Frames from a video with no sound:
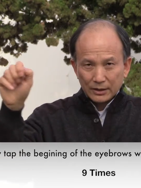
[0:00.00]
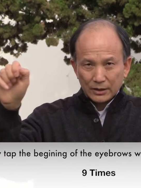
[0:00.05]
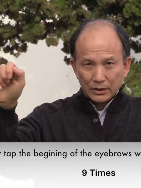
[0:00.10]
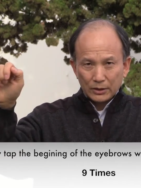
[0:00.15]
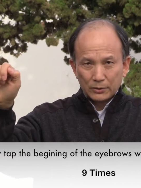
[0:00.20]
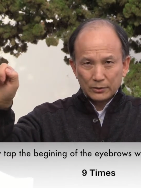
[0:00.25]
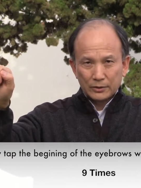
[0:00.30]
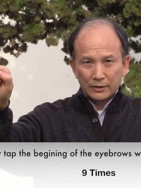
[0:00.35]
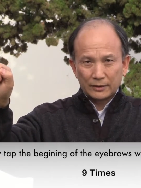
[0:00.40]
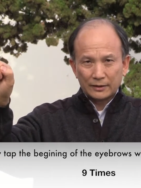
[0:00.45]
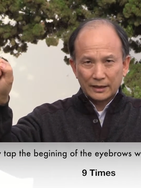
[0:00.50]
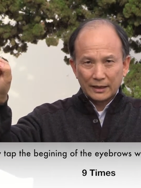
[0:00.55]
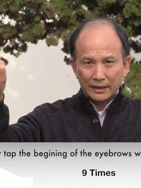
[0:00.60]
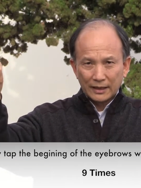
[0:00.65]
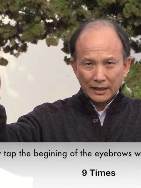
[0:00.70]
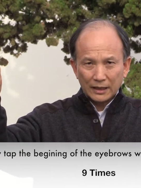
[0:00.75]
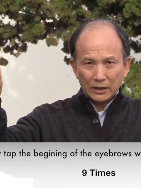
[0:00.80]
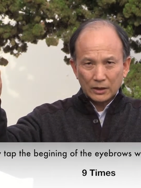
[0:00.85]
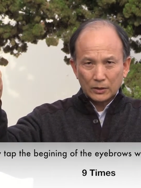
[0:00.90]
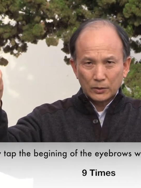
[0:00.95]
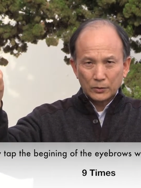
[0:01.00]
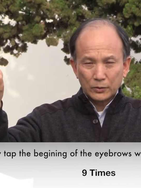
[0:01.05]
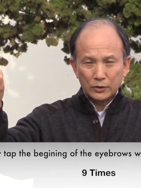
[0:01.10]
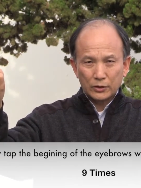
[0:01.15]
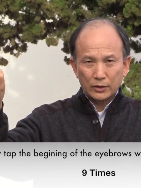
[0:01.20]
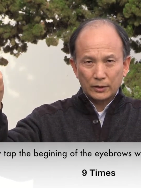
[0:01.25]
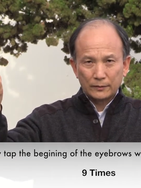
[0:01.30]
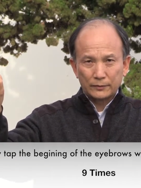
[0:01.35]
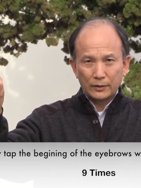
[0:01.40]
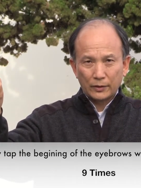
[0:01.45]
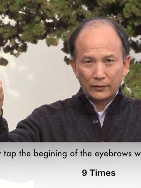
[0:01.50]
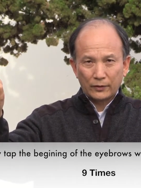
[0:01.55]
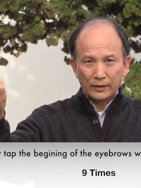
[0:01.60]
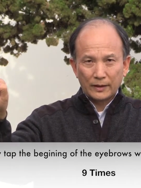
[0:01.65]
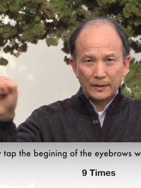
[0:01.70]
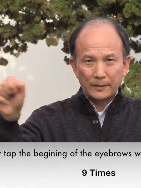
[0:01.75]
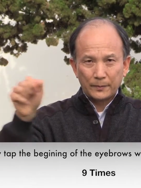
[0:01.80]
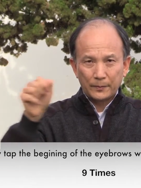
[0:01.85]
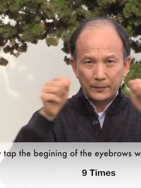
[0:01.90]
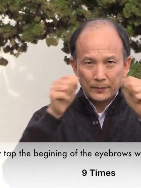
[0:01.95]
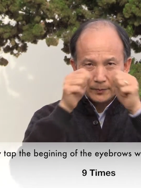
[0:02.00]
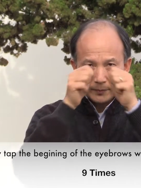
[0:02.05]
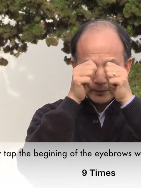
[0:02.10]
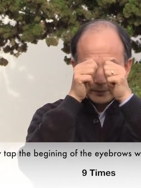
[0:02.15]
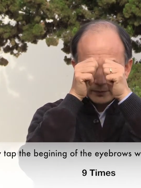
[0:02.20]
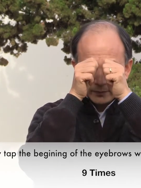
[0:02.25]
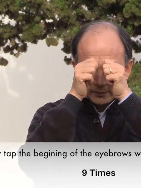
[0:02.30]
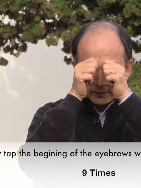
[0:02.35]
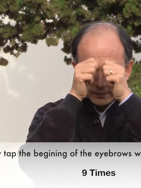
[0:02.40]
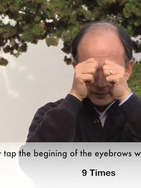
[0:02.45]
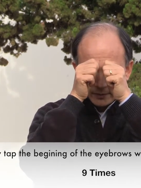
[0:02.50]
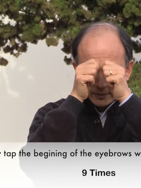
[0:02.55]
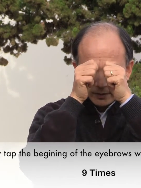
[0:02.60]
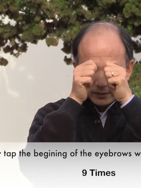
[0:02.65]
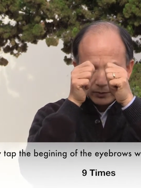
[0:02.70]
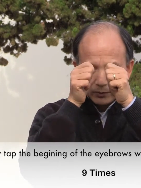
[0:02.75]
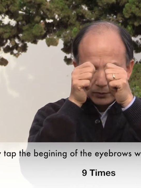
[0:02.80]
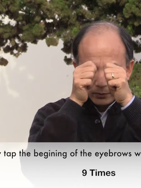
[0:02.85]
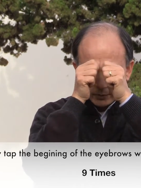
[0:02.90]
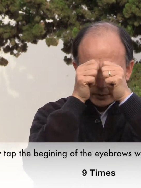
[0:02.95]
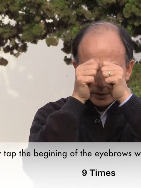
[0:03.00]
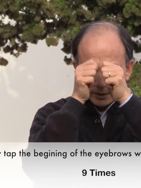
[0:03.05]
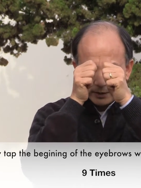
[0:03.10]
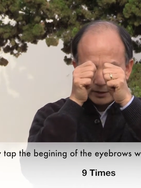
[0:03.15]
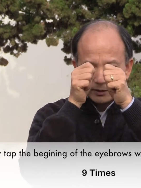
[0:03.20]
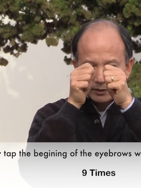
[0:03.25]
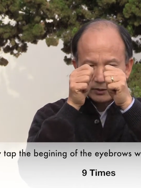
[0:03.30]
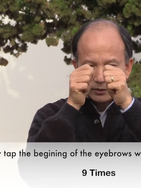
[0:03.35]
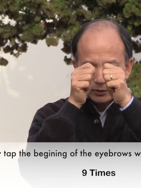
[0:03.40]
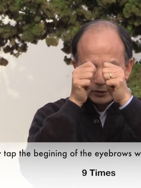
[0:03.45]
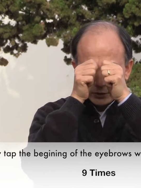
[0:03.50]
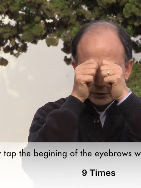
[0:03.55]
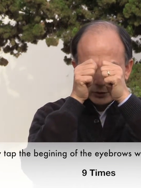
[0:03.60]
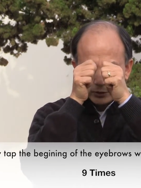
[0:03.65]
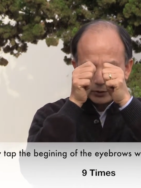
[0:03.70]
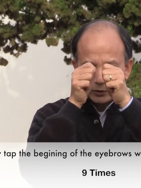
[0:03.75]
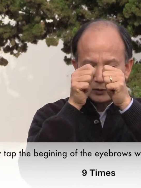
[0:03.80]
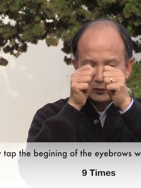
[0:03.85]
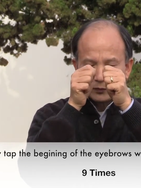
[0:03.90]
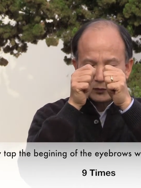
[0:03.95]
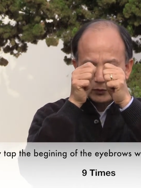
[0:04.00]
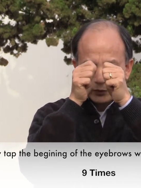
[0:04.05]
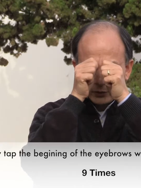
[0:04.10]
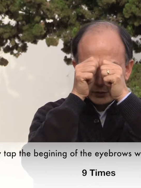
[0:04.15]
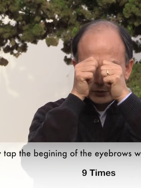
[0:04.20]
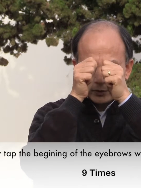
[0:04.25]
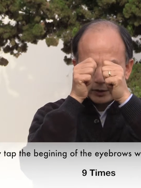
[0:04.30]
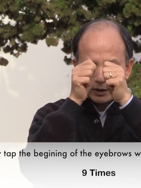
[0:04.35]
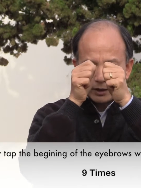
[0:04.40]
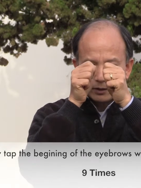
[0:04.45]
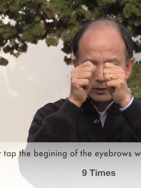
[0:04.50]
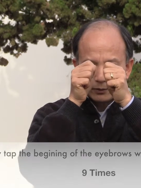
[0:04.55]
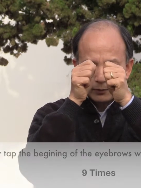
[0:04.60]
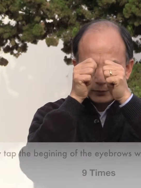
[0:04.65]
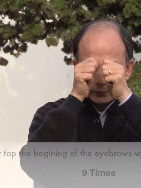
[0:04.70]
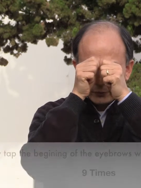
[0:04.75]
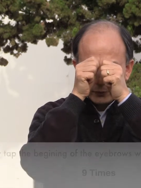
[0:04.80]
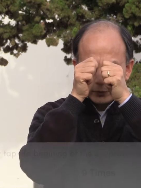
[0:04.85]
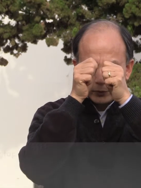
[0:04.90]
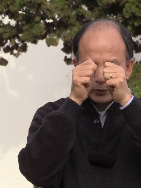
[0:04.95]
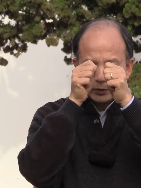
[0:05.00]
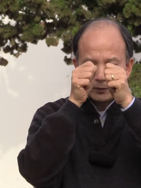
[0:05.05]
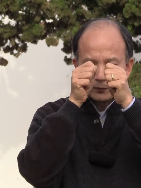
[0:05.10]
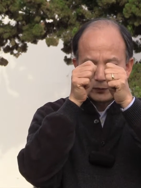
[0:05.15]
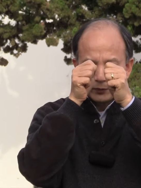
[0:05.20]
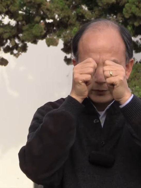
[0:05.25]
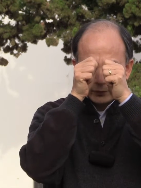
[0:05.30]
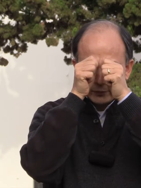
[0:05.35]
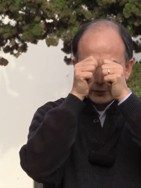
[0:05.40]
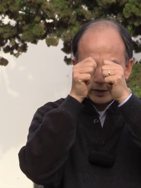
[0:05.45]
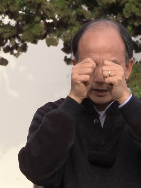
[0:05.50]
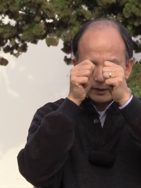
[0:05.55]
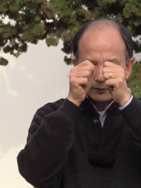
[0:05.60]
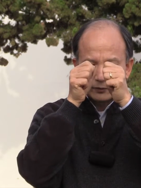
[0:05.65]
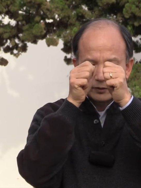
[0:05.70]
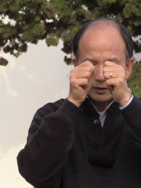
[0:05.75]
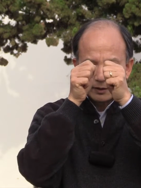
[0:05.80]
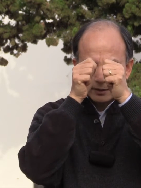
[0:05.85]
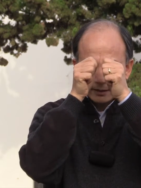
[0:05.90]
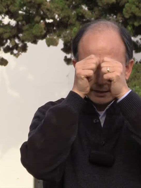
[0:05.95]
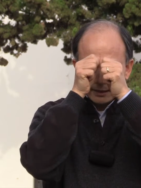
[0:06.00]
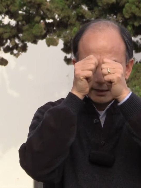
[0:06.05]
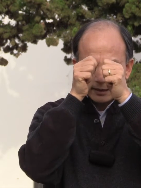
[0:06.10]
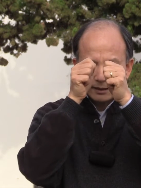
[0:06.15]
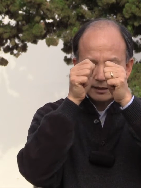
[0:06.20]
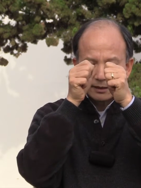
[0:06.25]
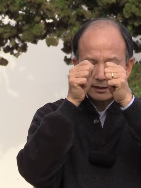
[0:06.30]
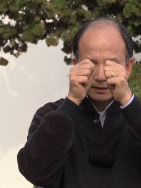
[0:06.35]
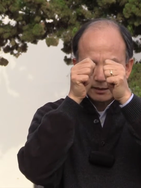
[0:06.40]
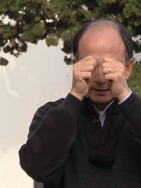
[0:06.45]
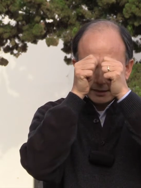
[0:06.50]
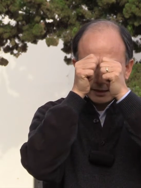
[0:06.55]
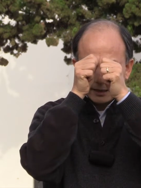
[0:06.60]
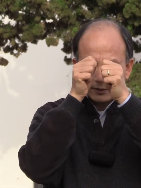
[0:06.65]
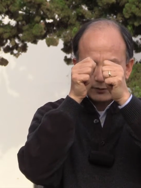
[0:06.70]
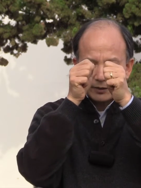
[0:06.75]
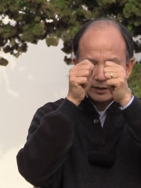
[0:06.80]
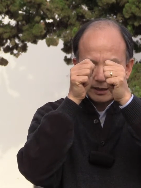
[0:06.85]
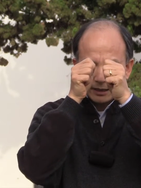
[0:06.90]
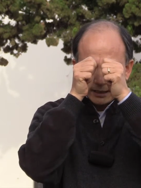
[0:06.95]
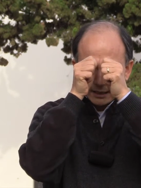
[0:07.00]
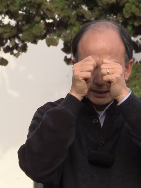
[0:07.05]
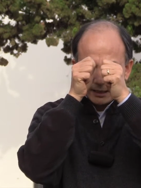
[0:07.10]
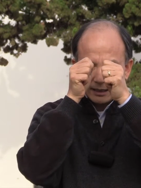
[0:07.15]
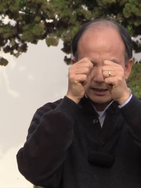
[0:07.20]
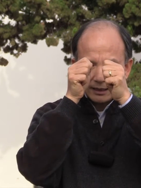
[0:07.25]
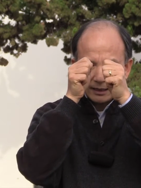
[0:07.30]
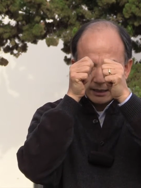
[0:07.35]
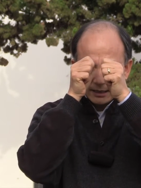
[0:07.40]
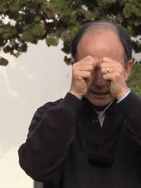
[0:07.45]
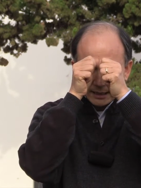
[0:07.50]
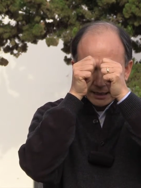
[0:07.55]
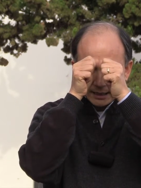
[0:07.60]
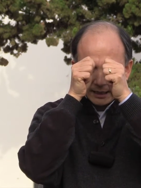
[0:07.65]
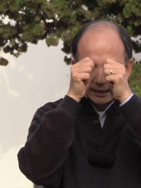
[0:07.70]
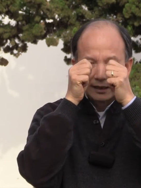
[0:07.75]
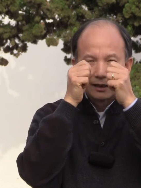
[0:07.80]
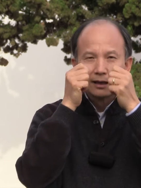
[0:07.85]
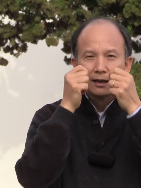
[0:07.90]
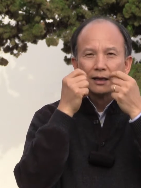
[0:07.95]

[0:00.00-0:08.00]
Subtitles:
Use the knuckles of your thumb. 1, 2, 3, 4, 5, 6, 7, 8, 9.